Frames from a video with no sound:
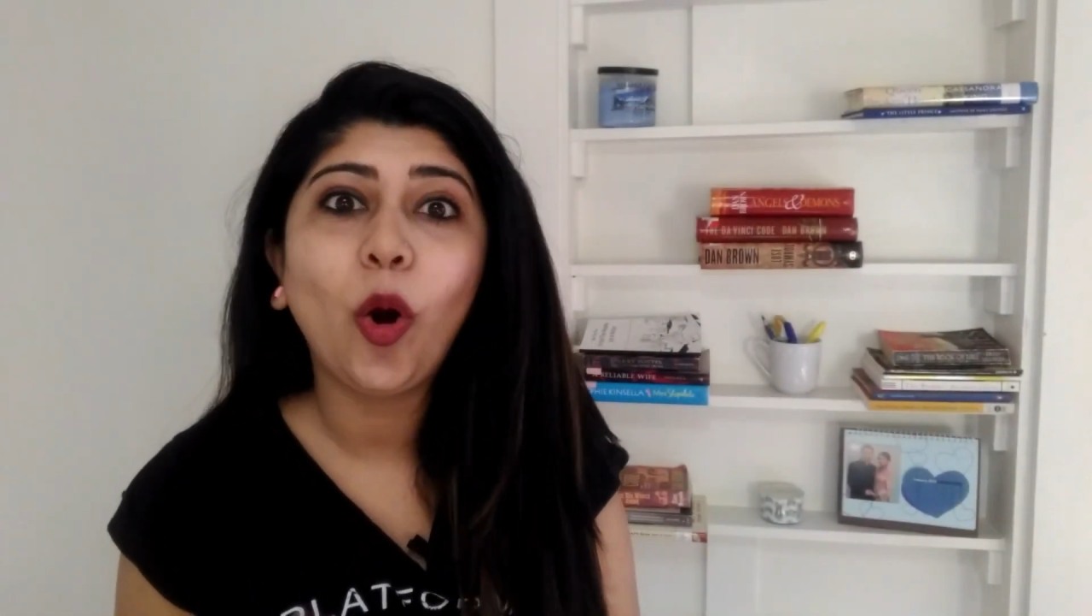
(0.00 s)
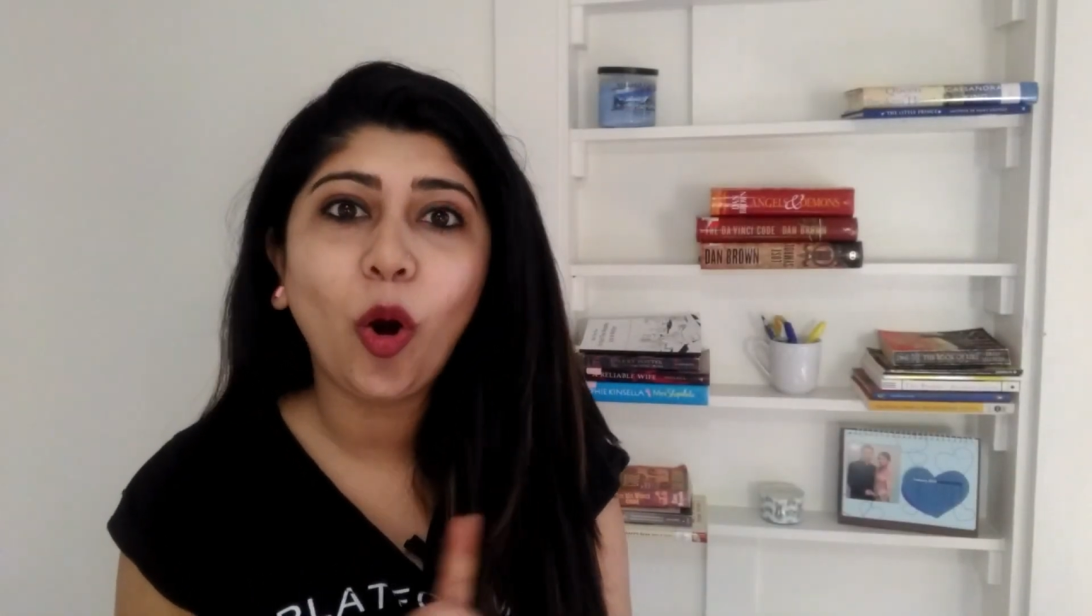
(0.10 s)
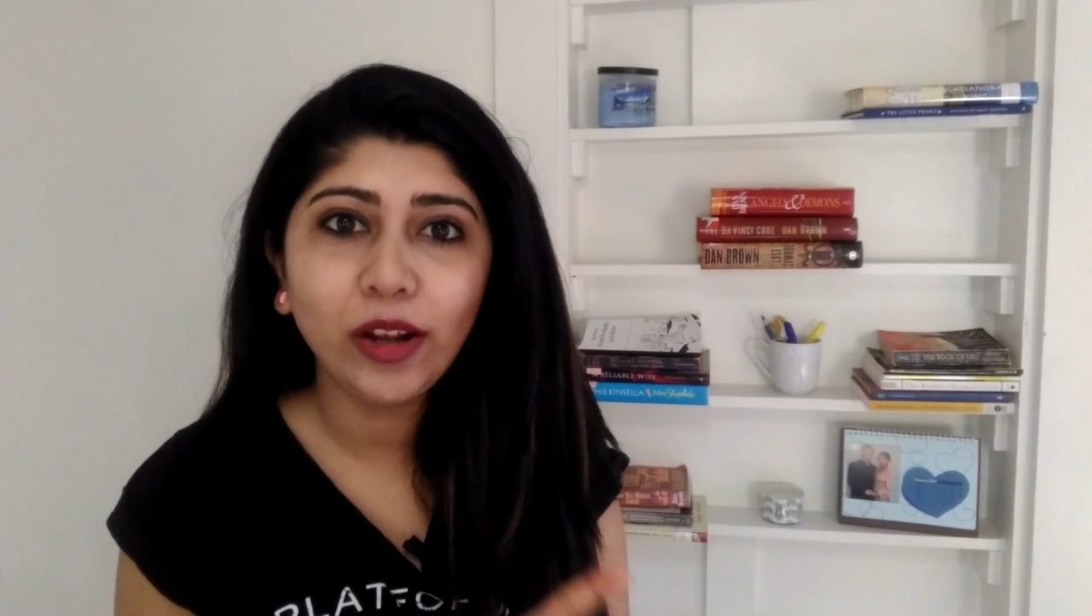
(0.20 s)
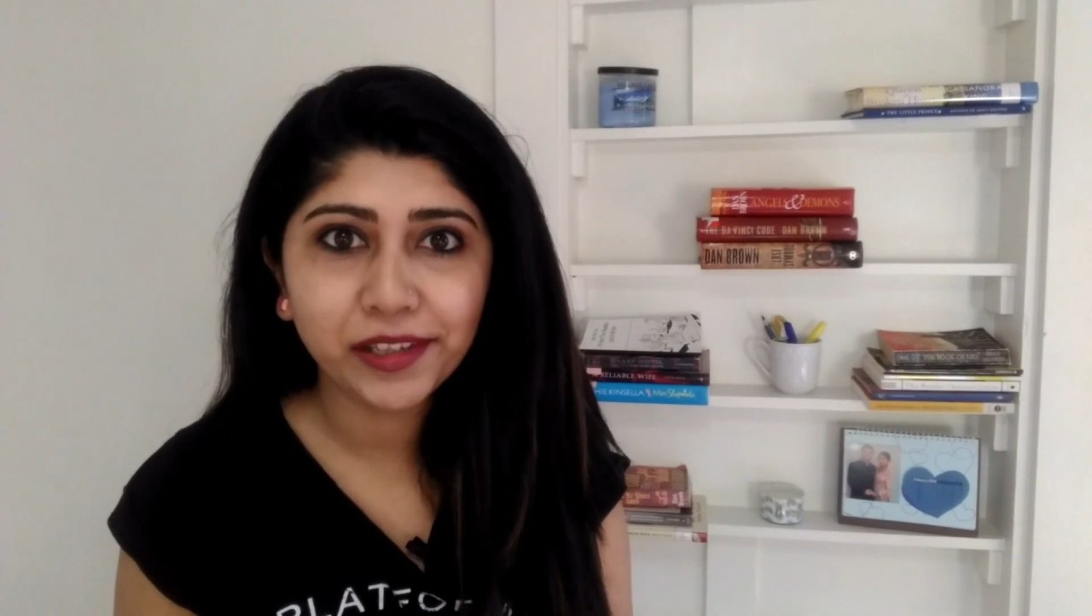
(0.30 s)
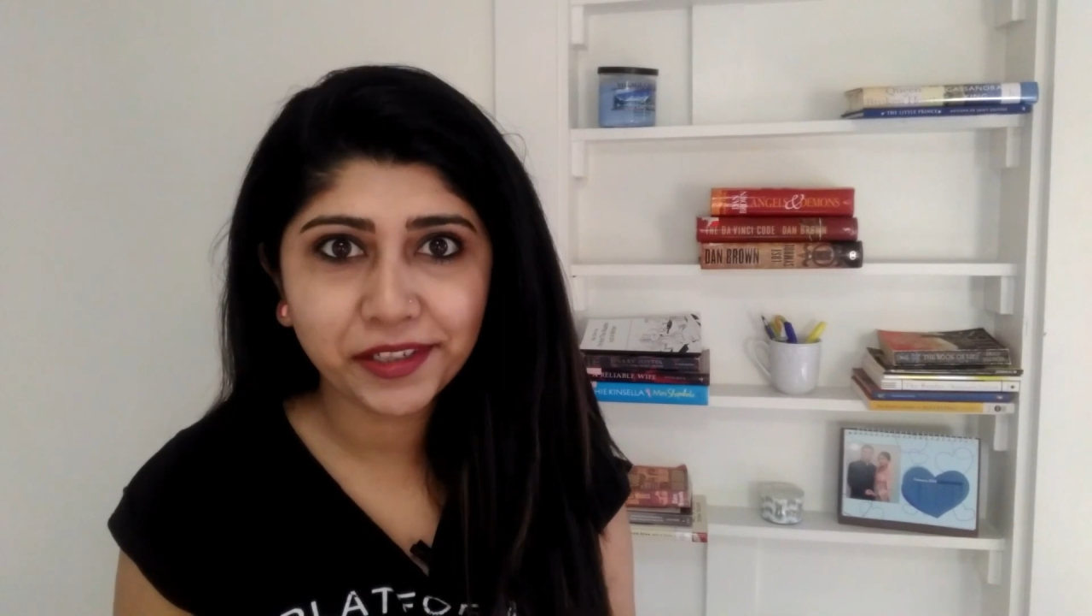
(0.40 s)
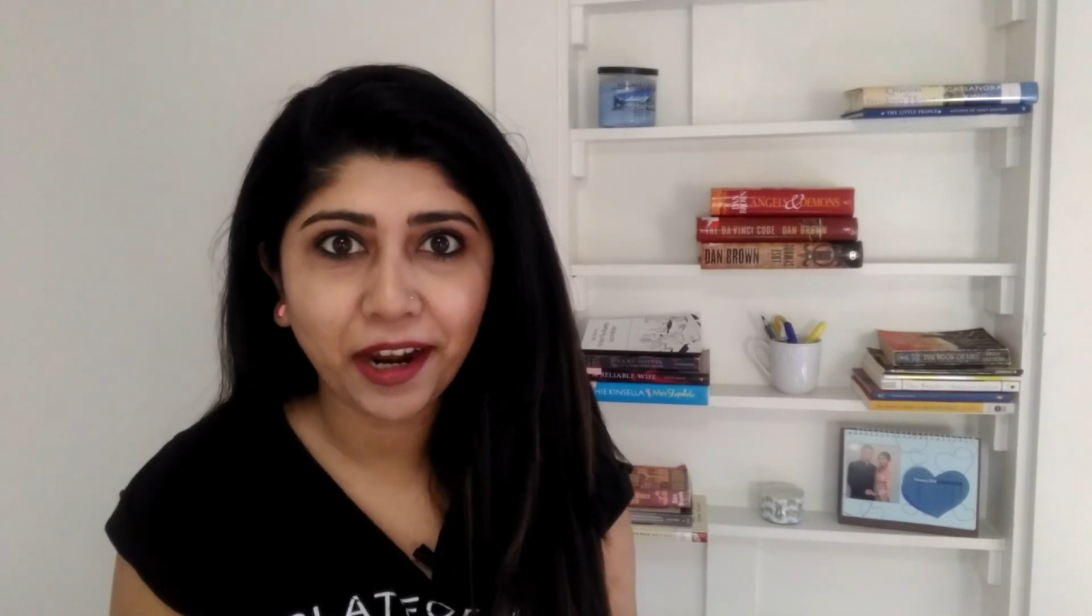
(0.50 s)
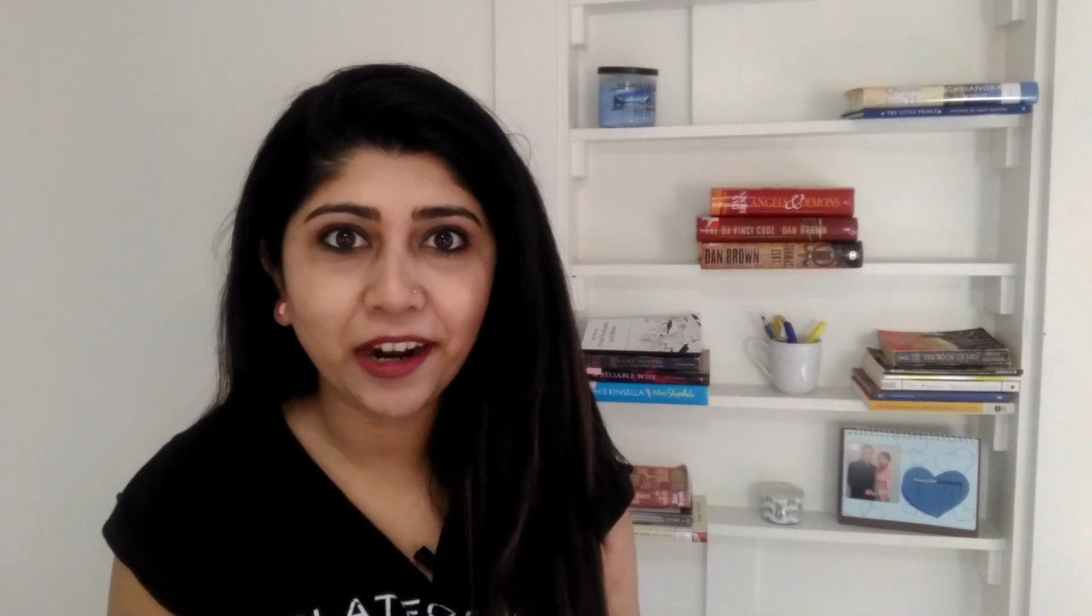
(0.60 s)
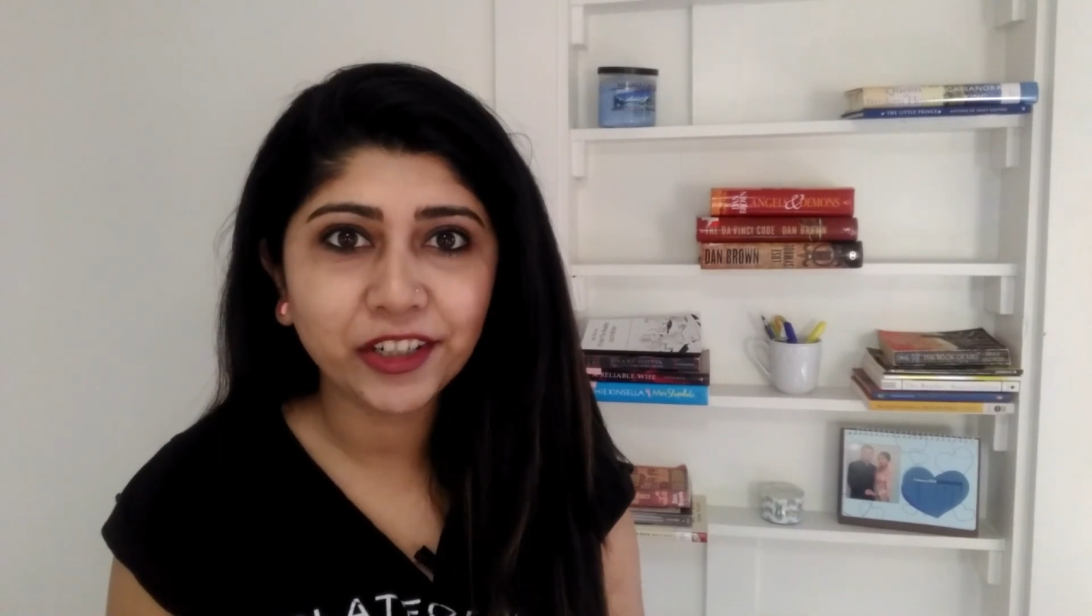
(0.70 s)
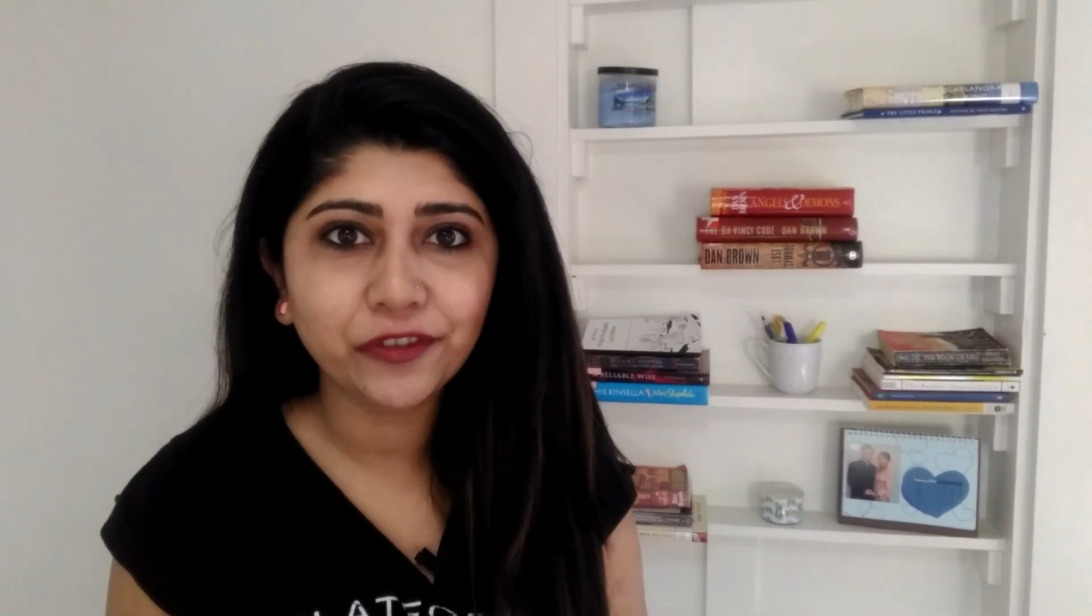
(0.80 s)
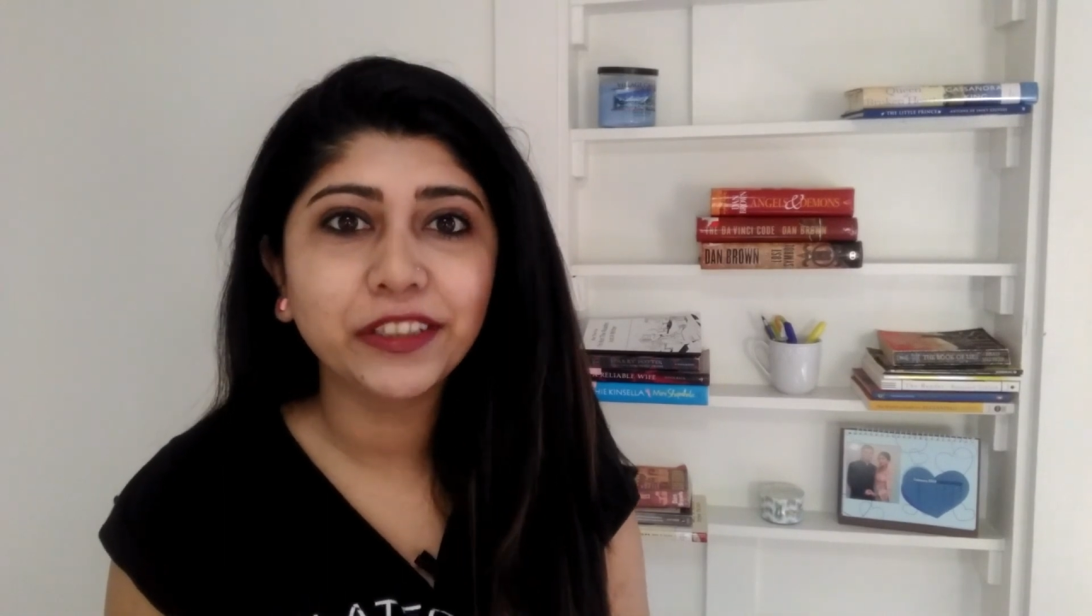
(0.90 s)
all
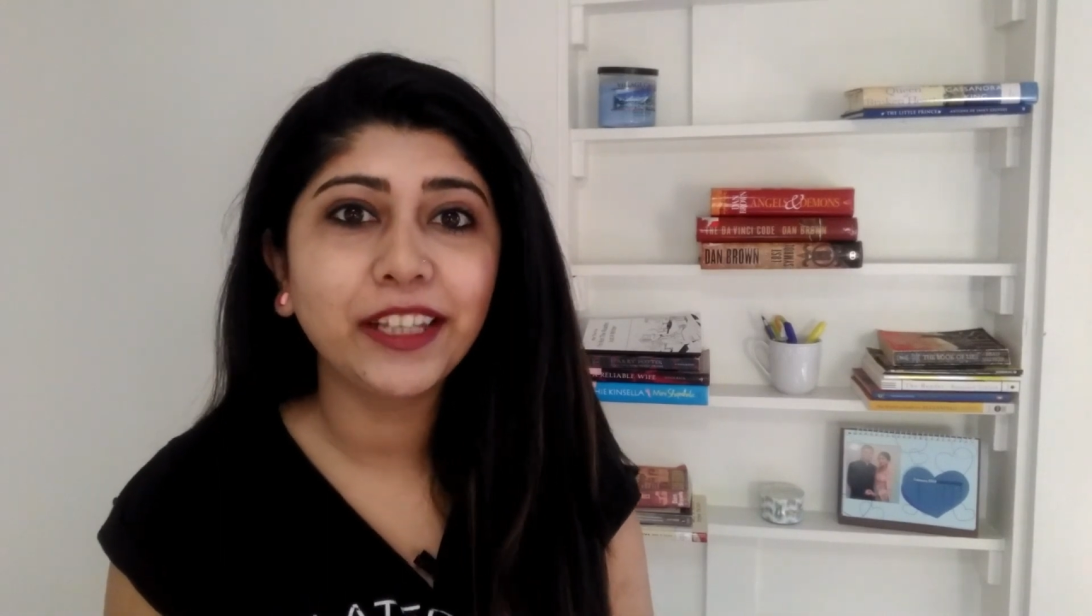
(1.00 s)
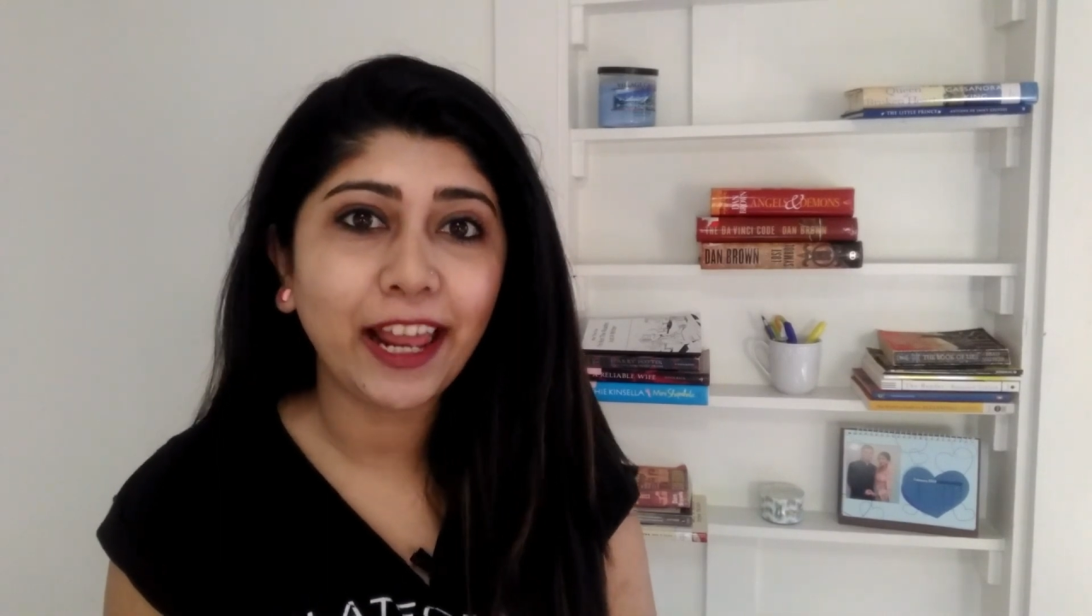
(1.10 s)
starts with the